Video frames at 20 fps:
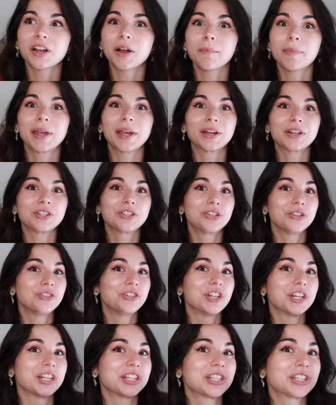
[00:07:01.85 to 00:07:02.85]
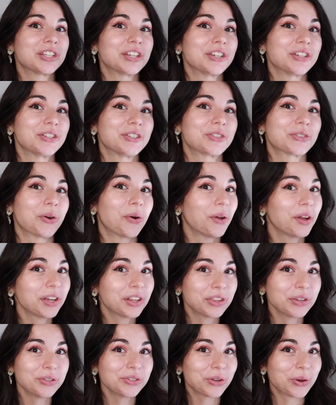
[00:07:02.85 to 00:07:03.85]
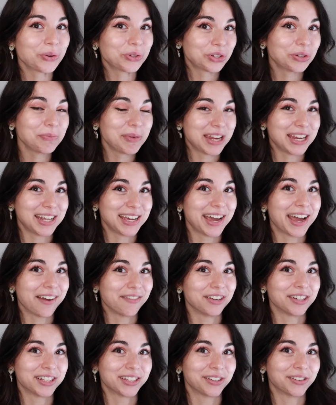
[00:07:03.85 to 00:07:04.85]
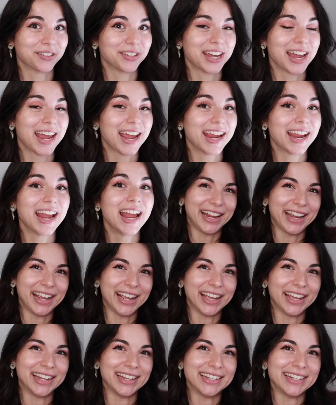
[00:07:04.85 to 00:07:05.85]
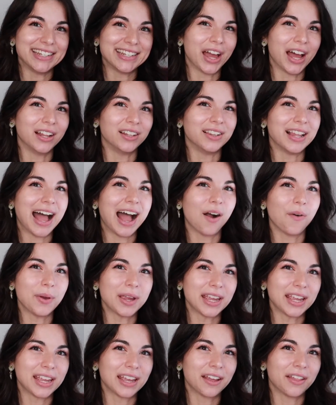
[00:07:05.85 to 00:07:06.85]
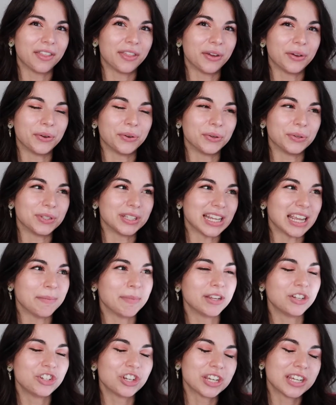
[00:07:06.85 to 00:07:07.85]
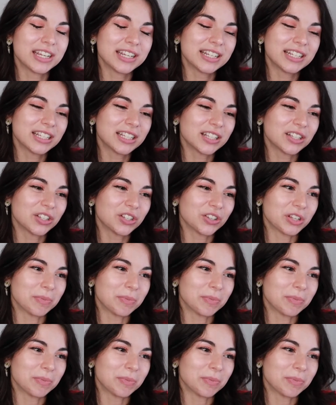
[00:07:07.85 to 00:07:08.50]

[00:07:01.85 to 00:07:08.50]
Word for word: compared to just scrolling through social media every single day and allowing those images